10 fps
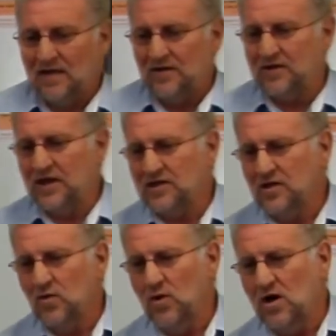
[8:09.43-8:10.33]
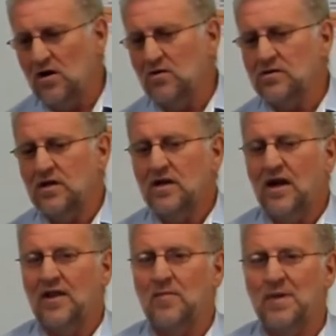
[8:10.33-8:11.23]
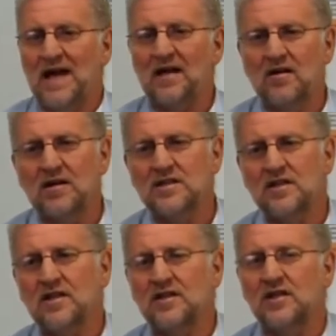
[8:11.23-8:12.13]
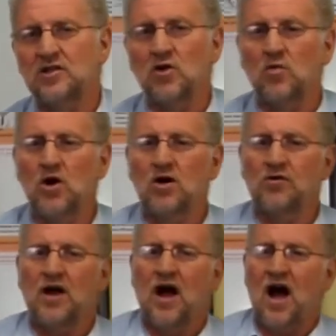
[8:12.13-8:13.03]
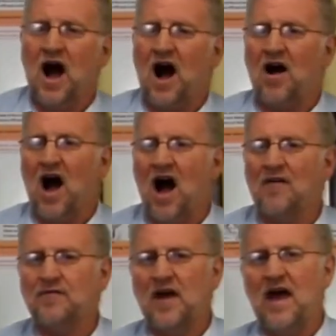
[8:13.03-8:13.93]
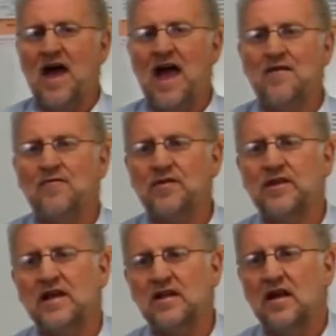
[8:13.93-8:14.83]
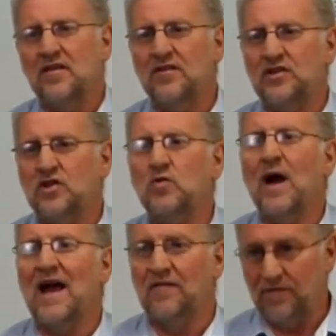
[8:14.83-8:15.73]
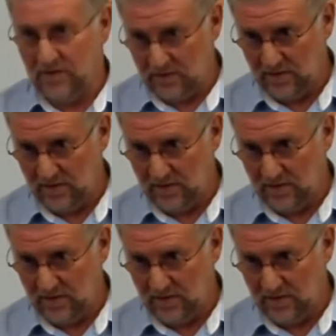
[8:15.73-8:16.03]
The digital world and the bad guys in the digital world are after everything that you have,